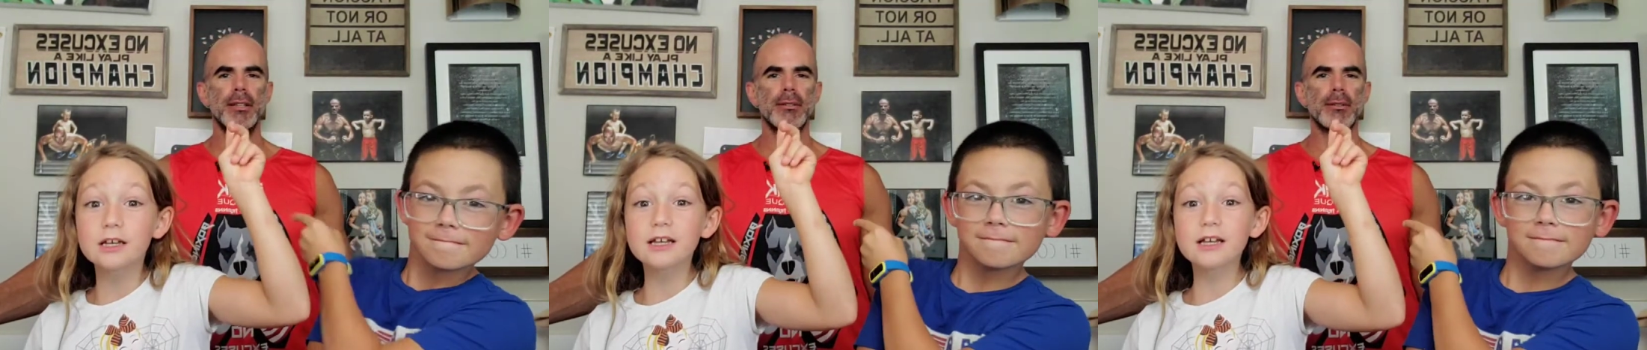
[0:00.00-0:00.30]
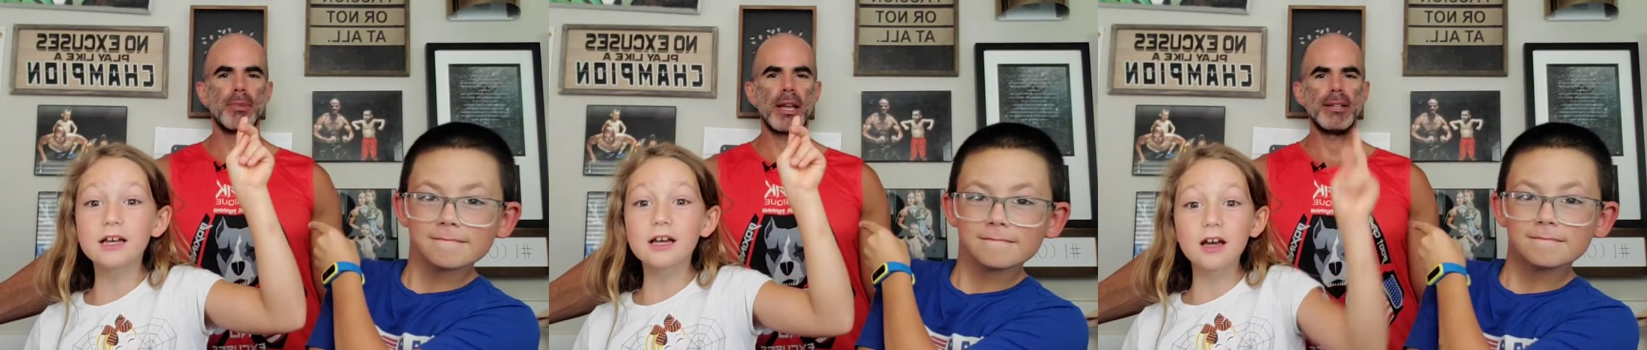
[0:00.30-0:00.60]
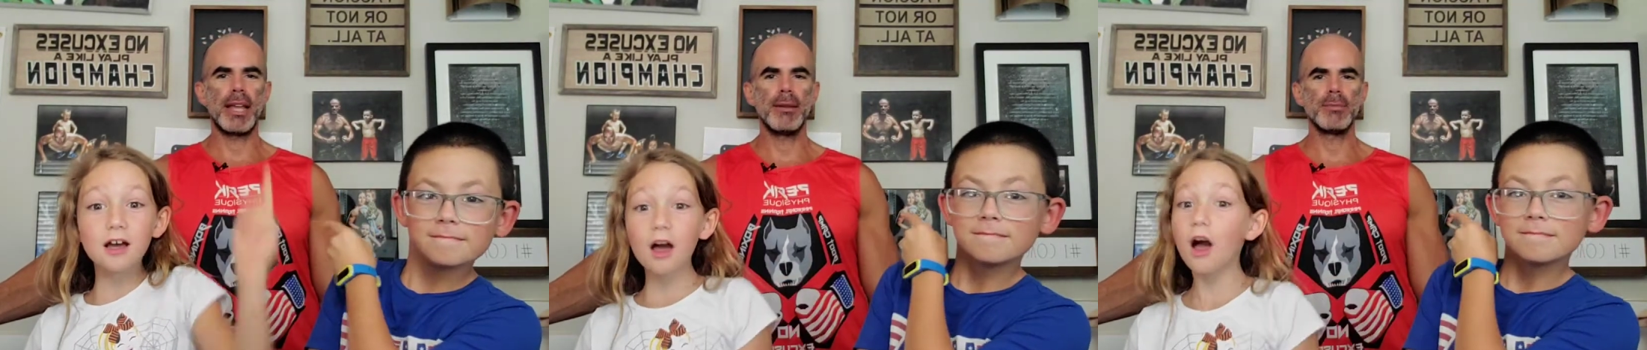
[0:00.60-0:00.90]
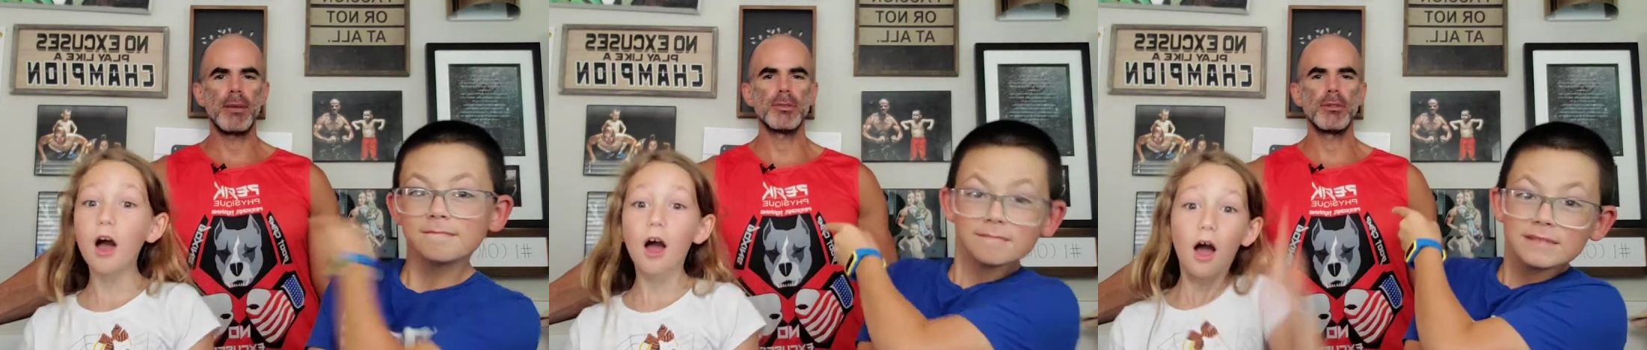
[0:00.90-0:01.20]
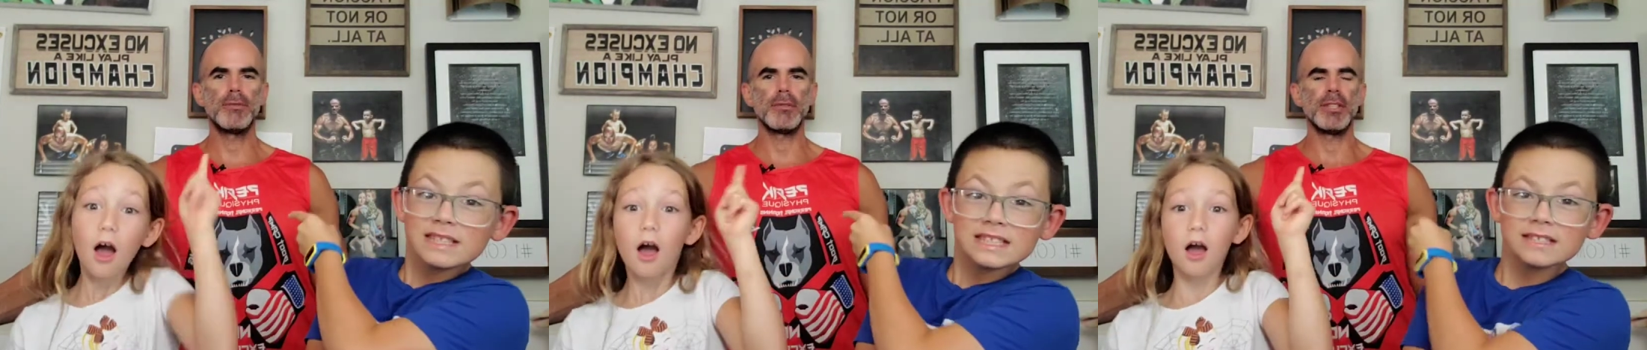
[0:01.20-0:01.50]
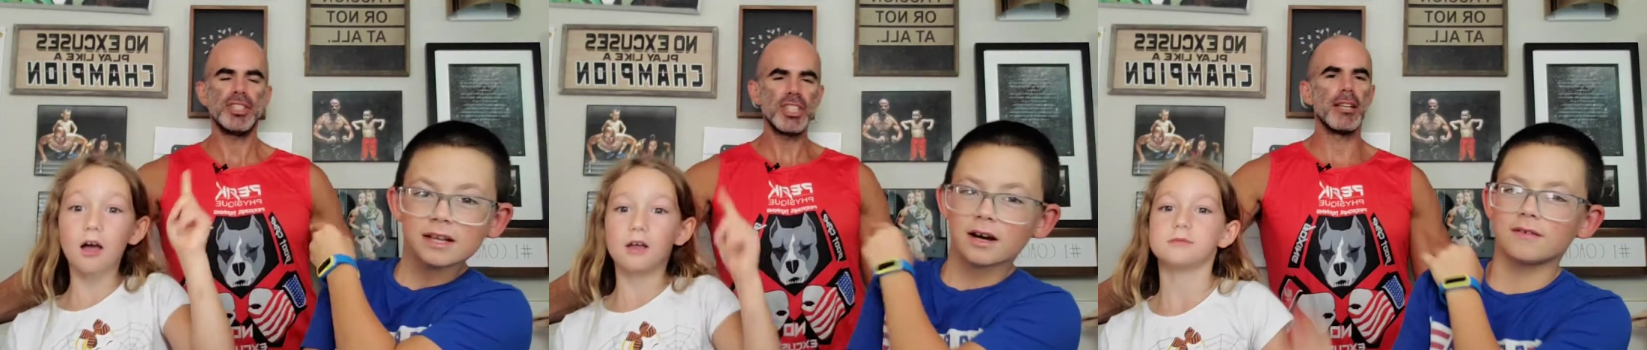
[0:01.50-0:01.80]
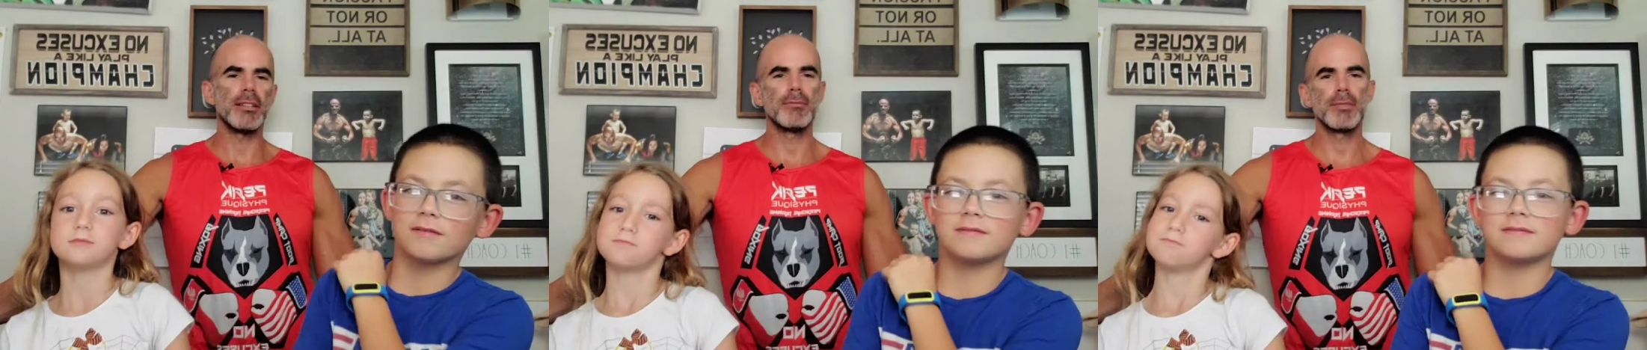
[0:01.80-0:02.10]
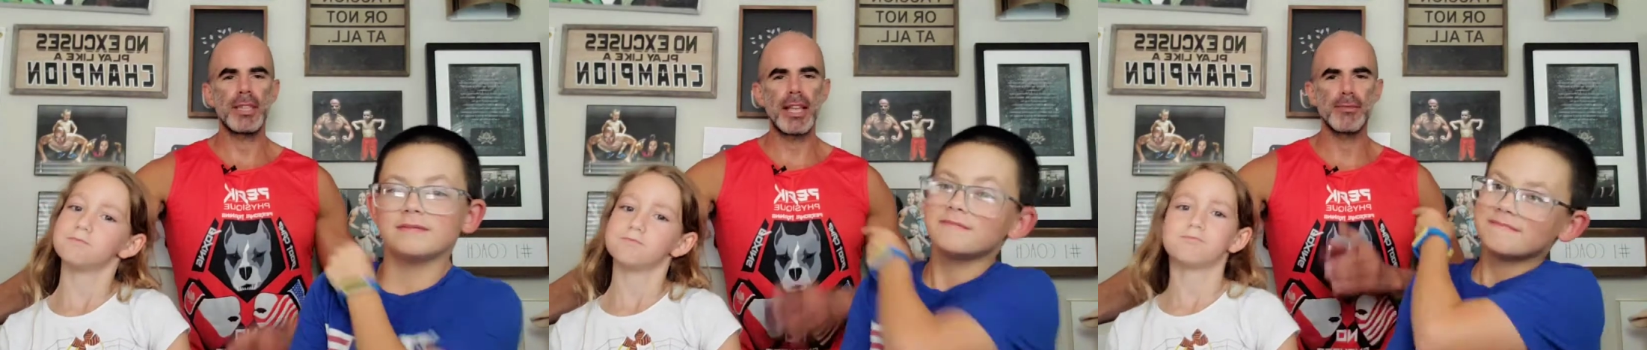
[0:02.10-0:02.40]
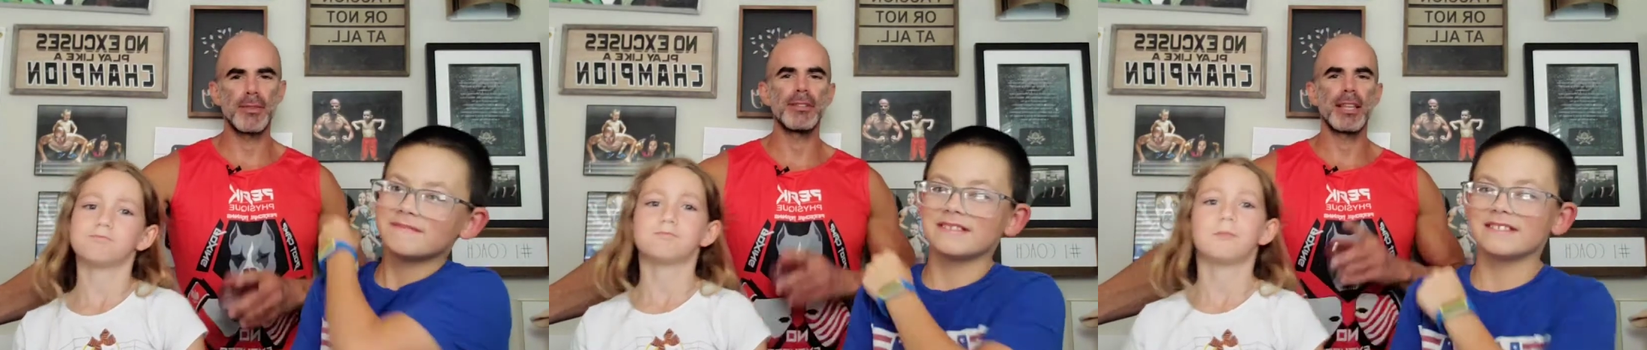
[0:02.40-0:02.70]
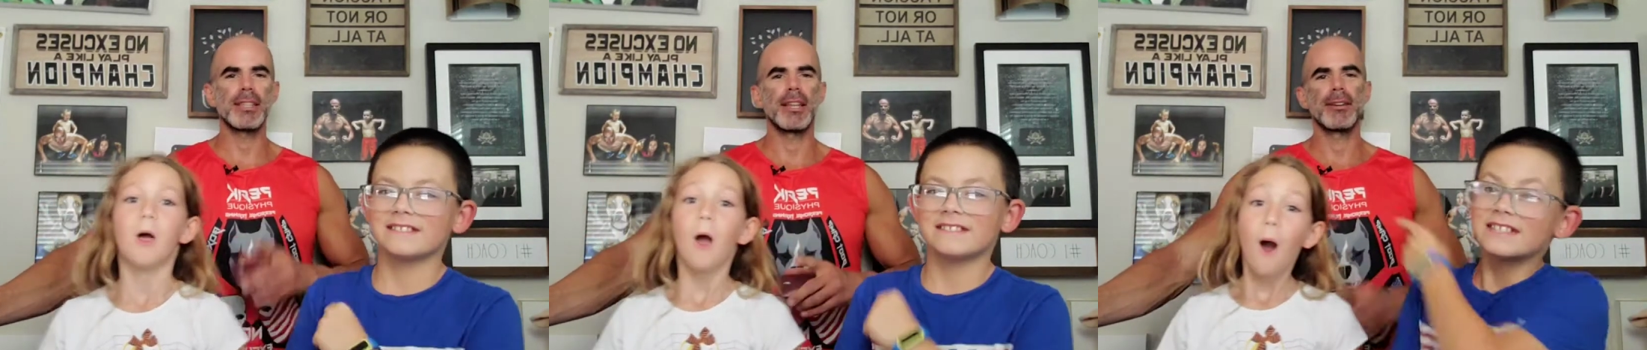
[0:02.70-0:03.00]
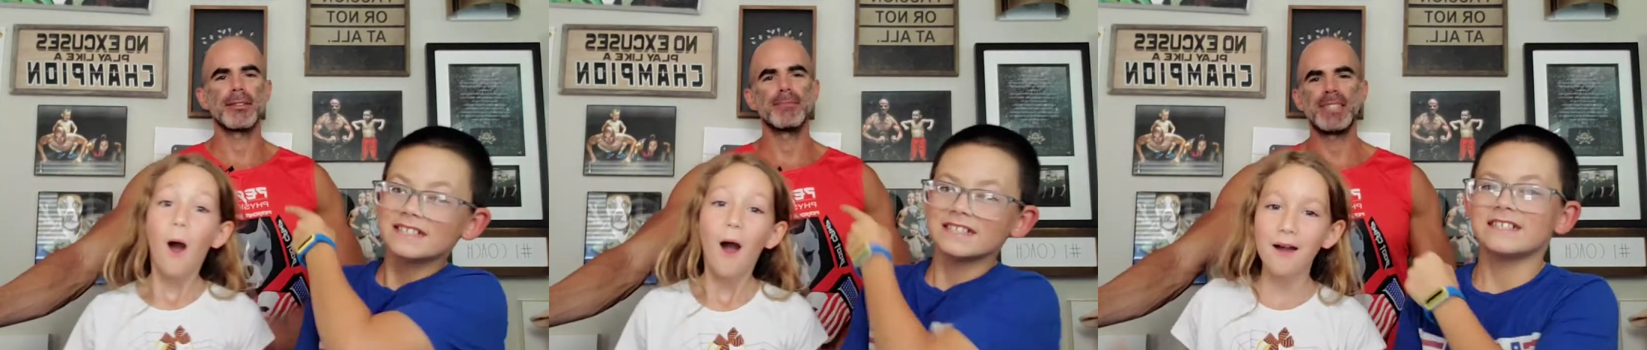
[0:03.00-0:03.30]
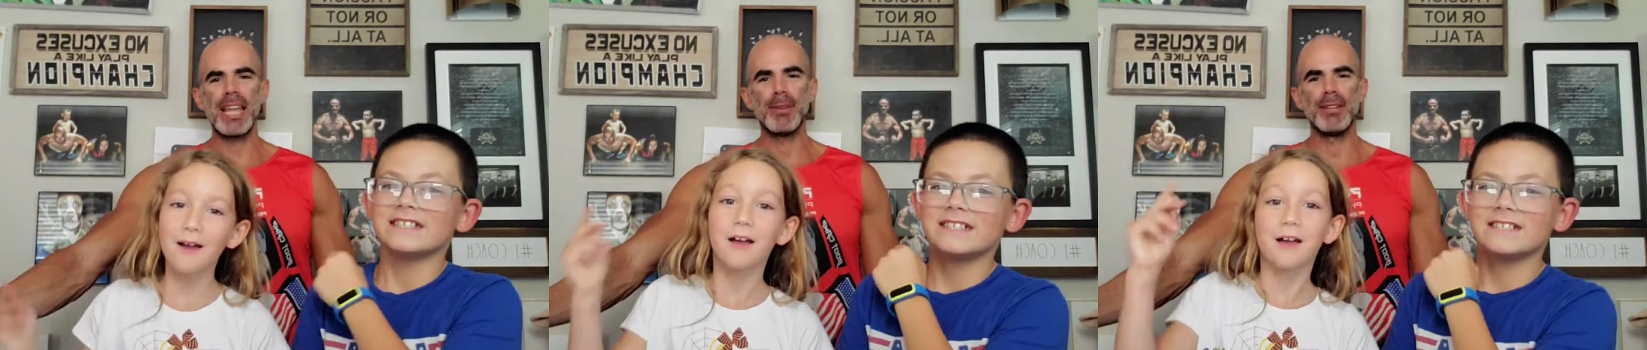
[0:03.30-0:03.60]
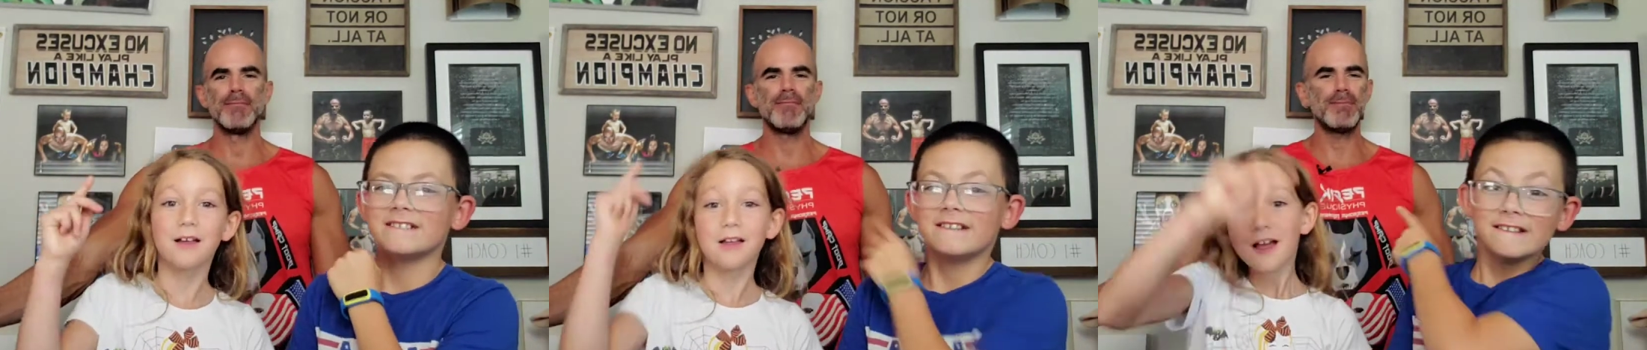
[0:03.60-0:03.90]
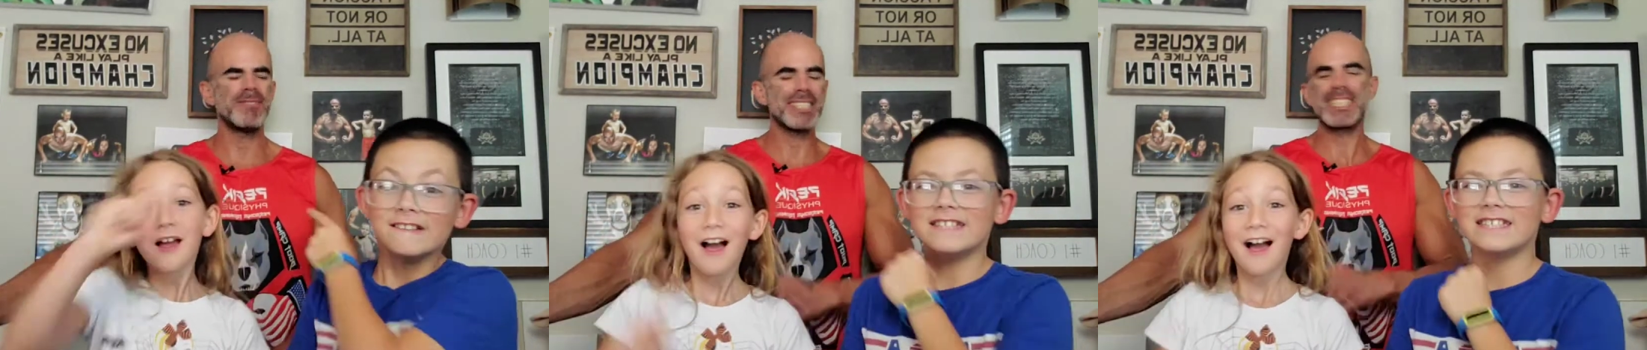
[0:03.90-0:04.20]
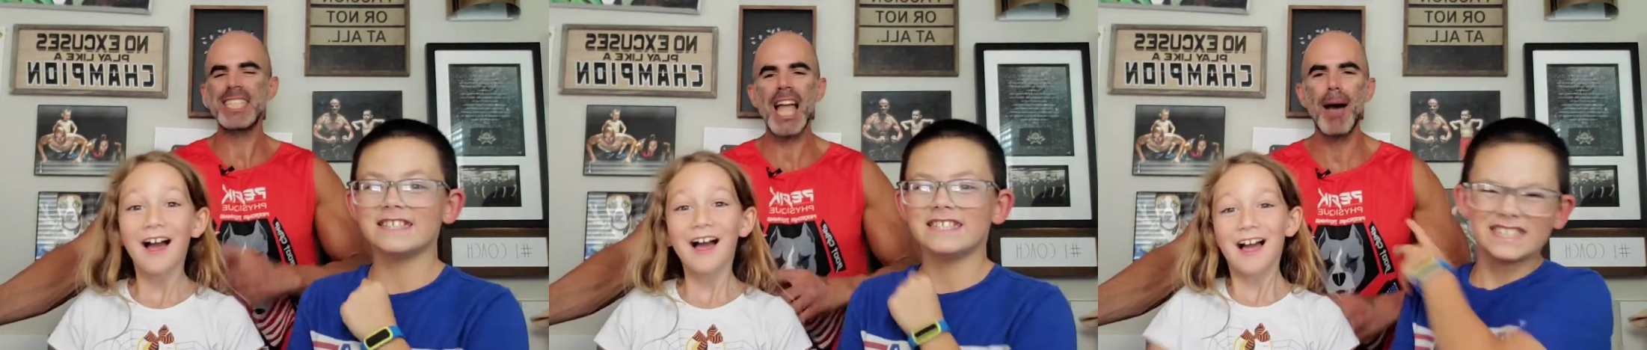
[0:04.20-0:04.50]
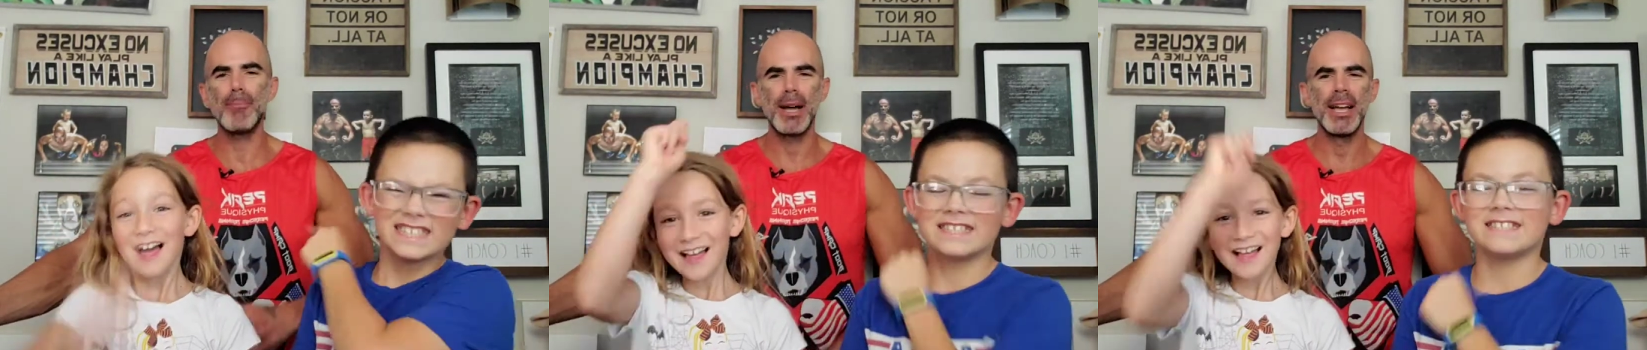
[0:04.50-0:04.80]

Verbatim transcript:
Speaker 1: That a damn. Damn's only 50. Shit. That's that's a dollar. Damn it! Stop!